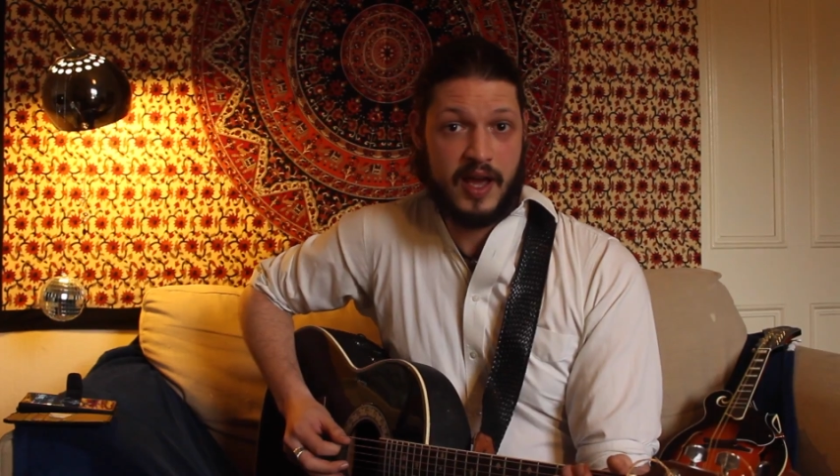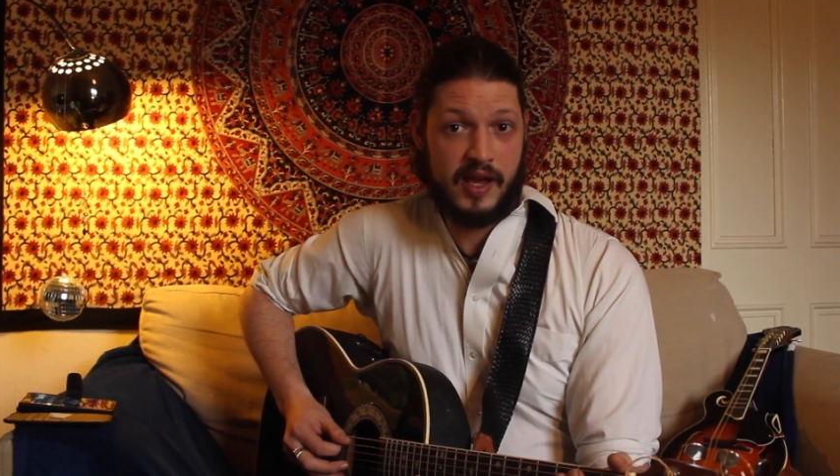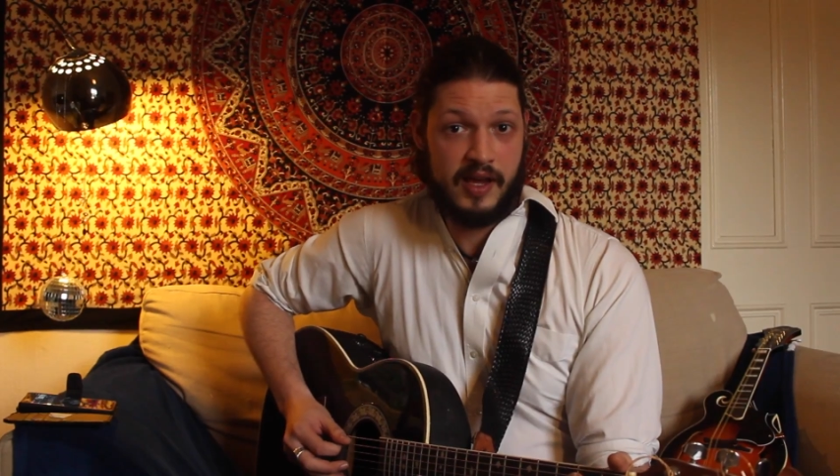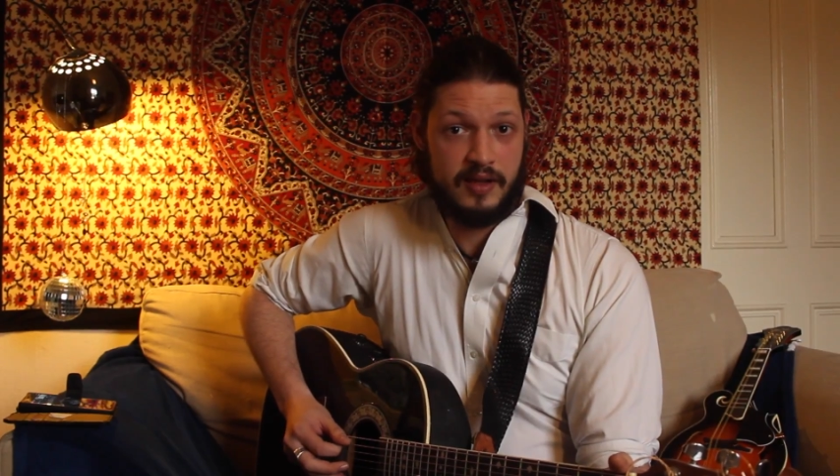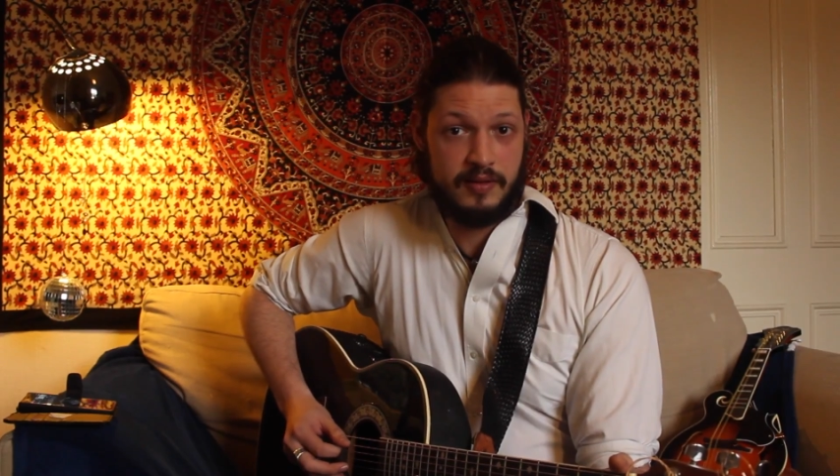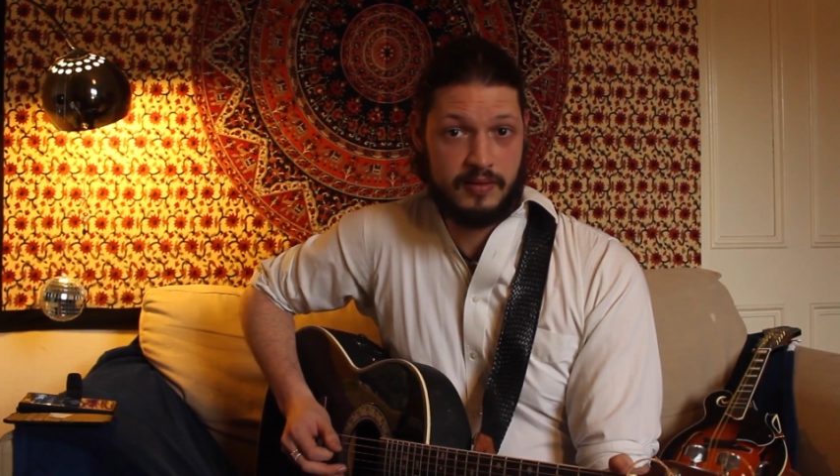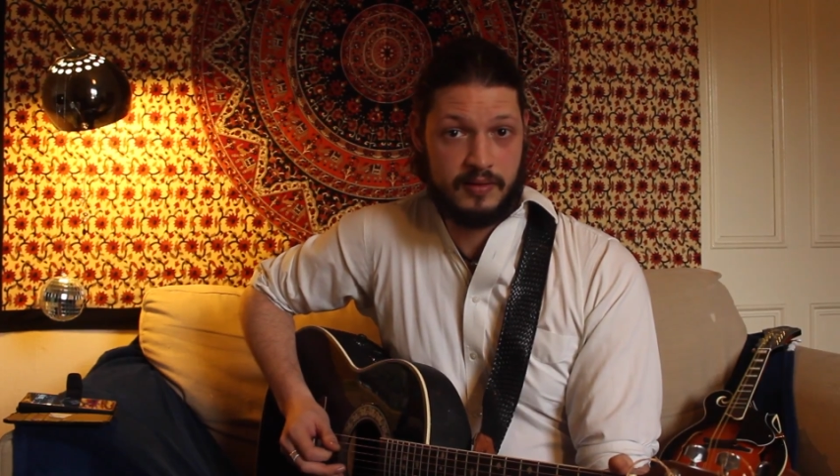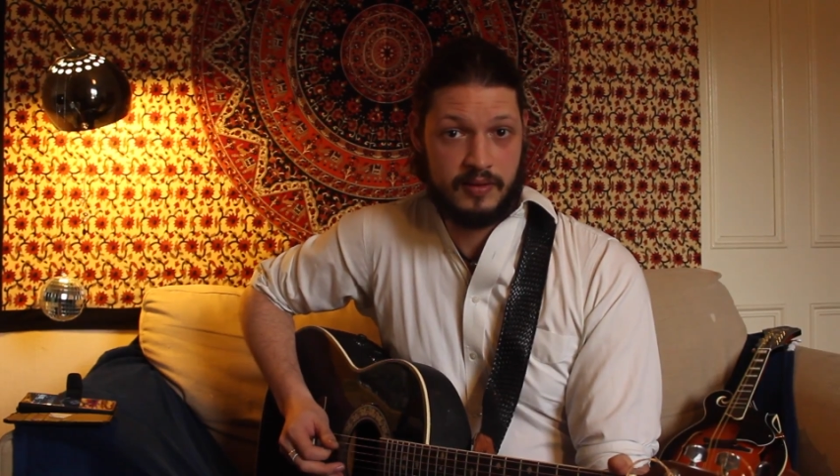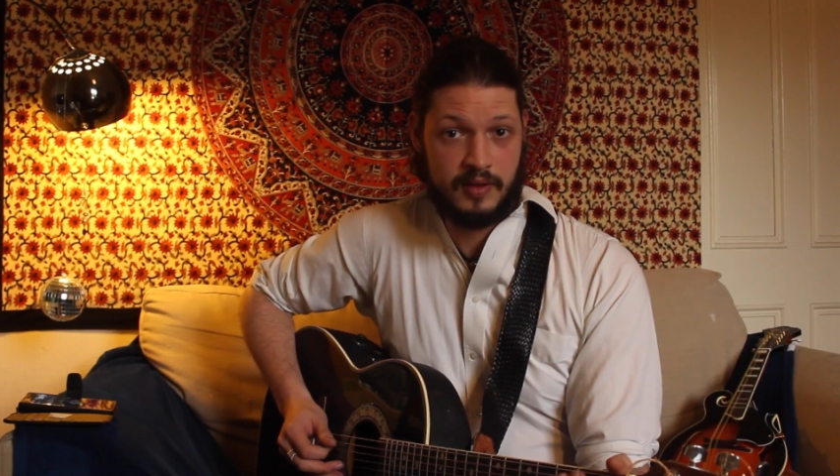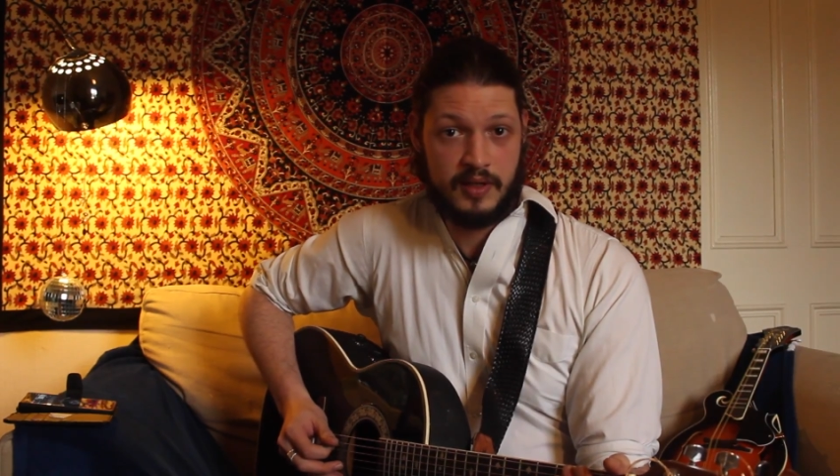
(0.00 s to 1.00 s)
A,
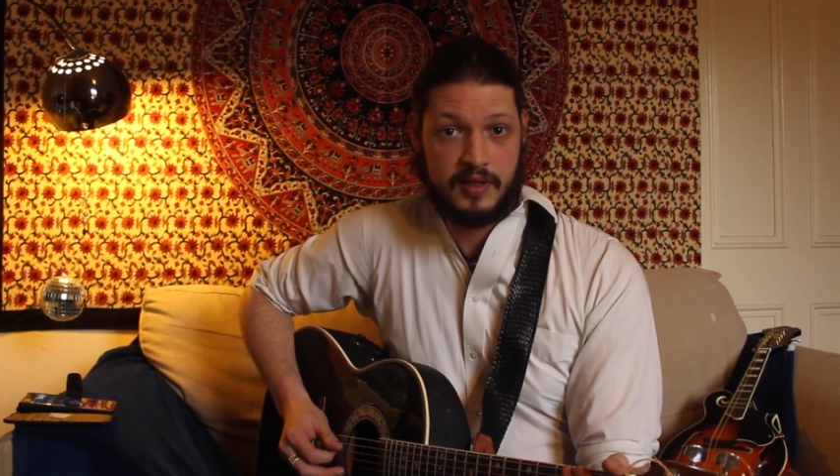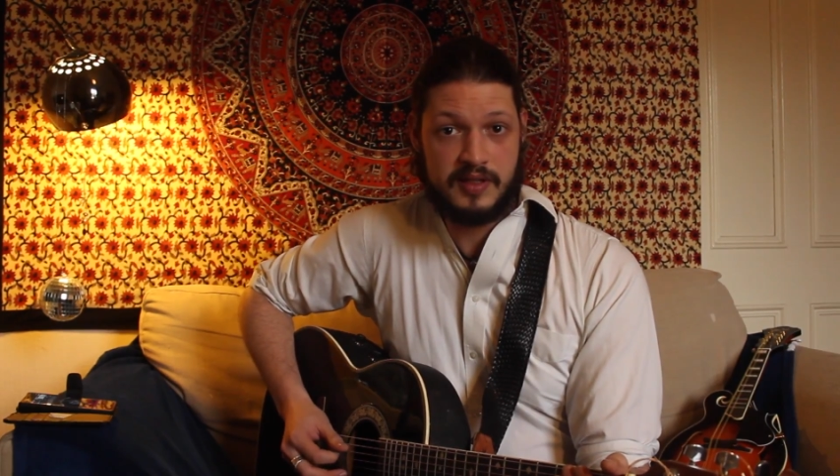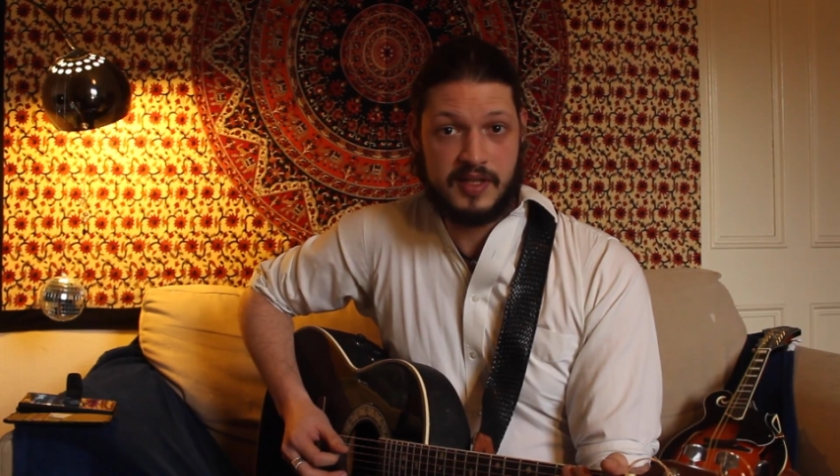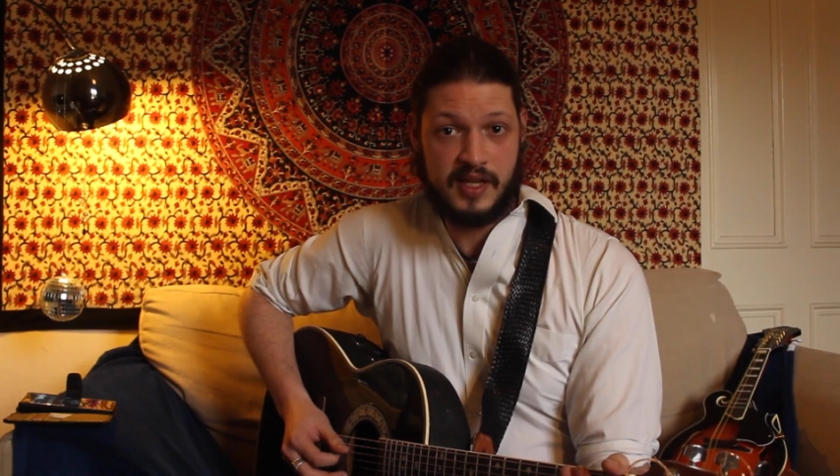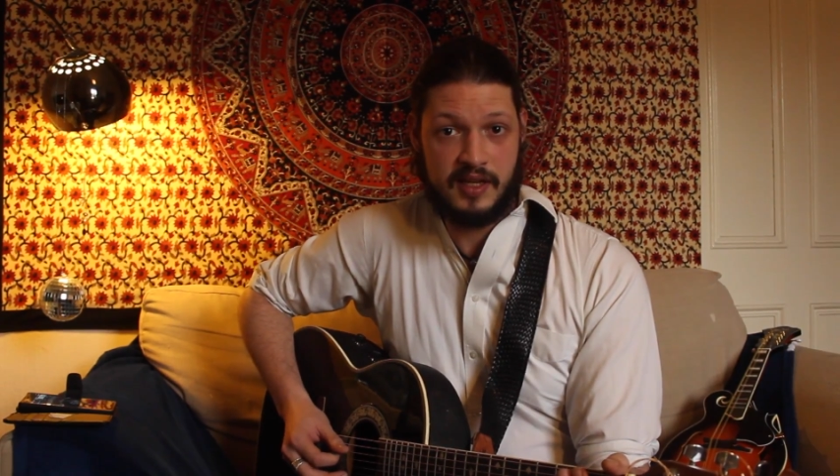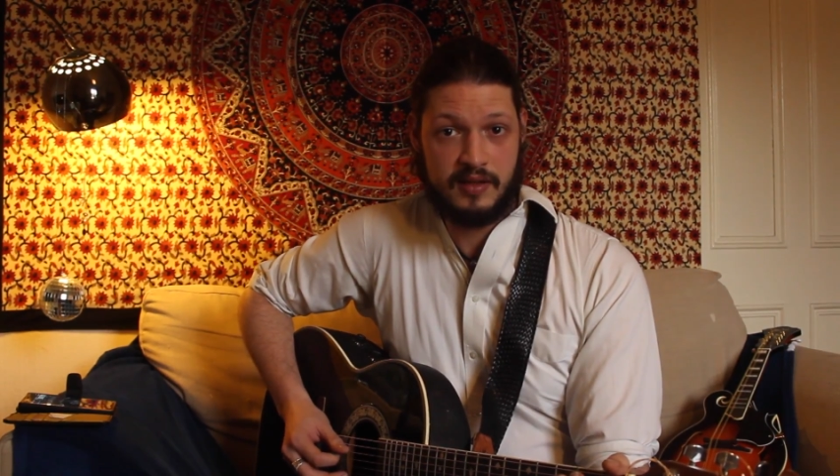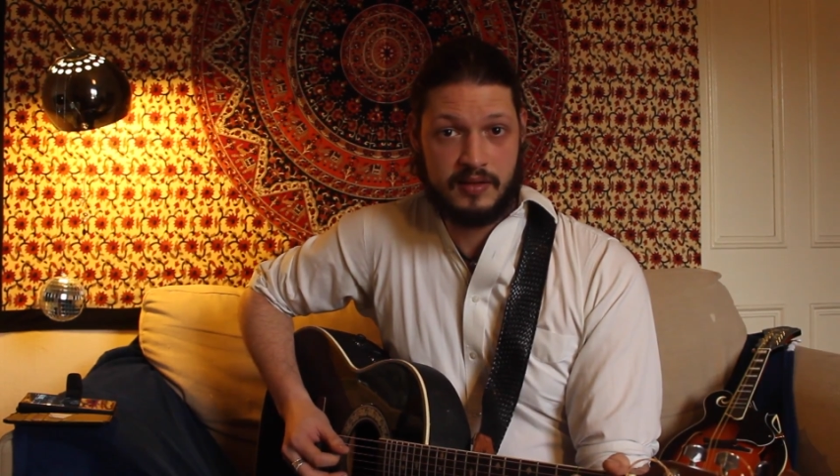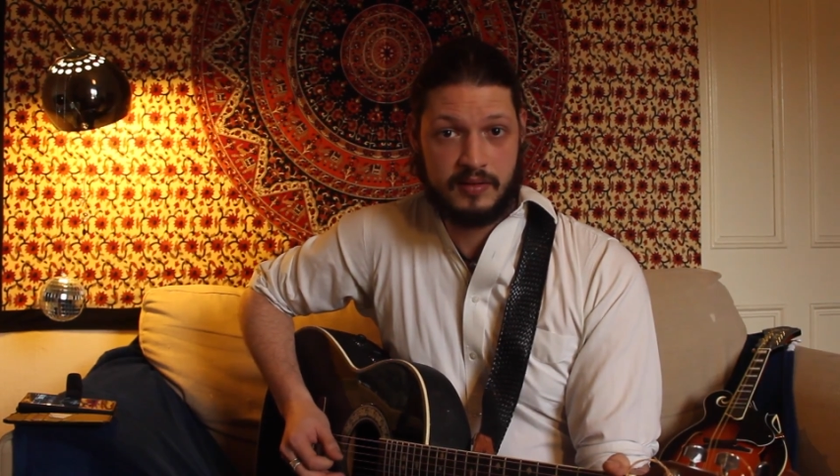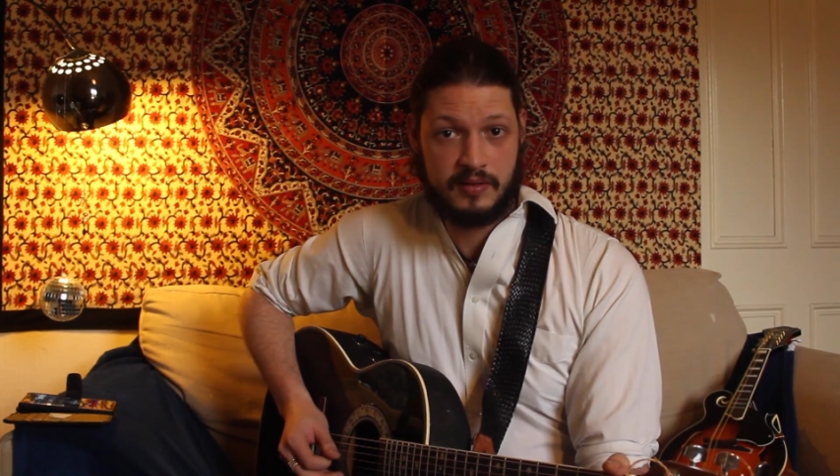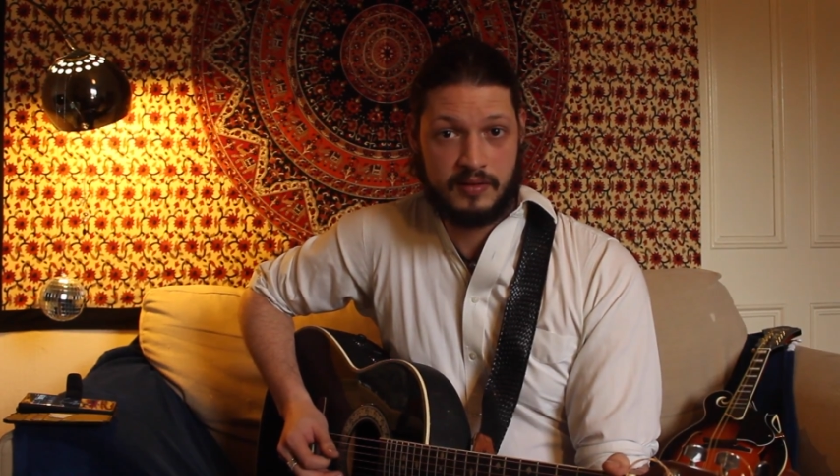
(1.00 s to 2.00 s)
D,